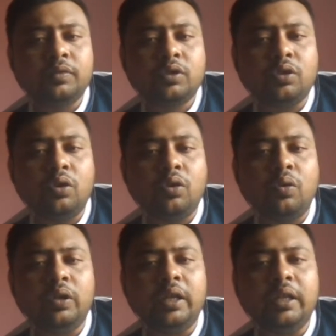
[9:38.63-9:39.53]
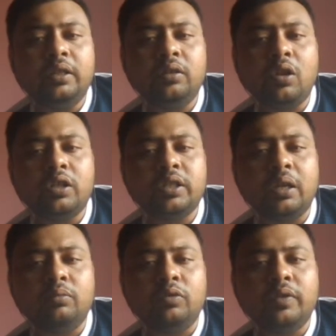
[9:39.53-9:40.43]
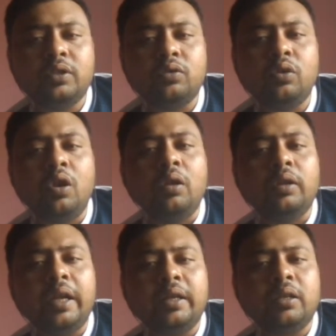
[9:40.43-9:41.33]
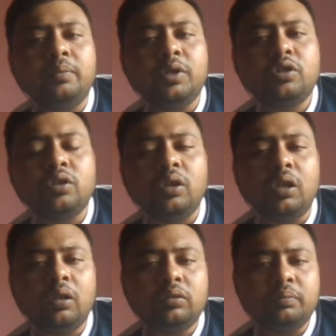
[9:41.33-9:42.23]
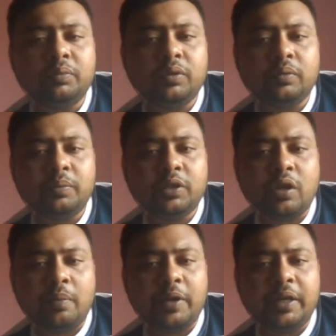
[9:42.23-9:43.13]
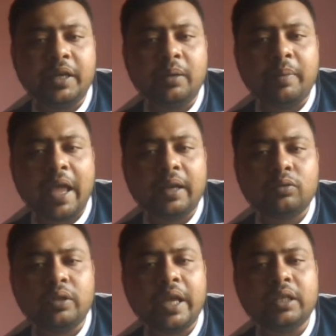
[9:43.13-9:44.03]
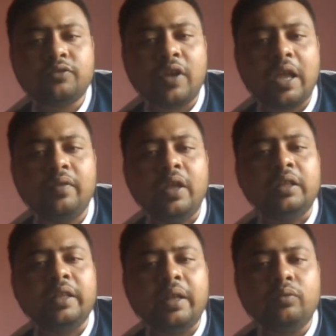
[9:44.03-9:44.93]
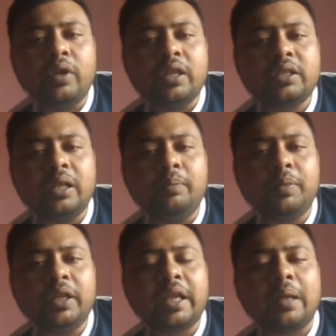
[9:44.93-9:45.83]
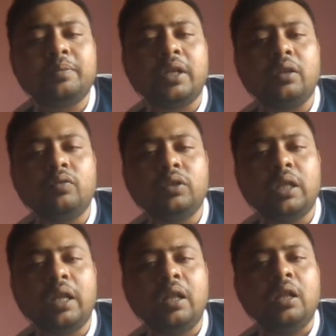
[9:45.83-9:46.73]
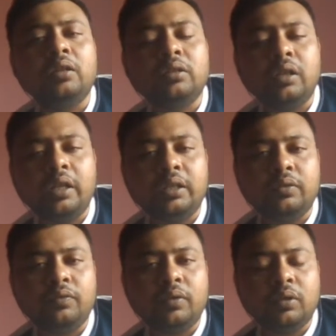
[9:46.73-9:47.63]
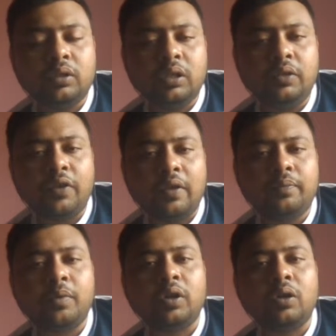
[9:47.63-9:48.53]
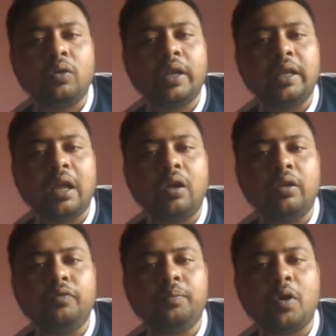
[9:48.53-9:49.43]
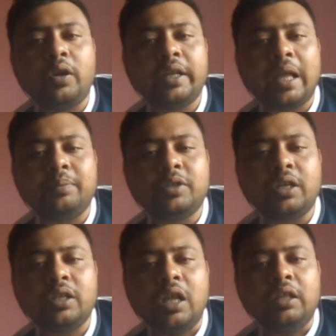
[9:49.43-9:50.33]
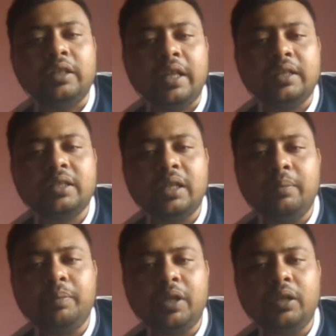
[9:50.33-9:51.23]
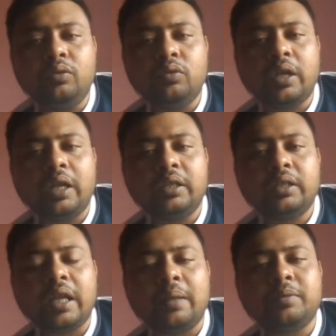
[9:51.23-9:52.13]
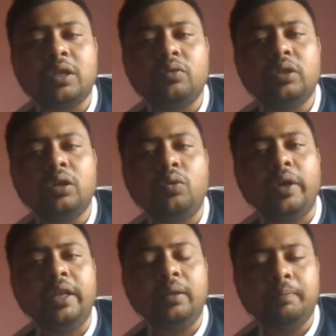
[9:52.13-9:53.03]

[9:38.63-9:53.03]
So only logical move is to get a bishop retreat back to the h5. Then we are still capturing with the e5. Okay, now if pawn captures, then simply you can capture with the queen.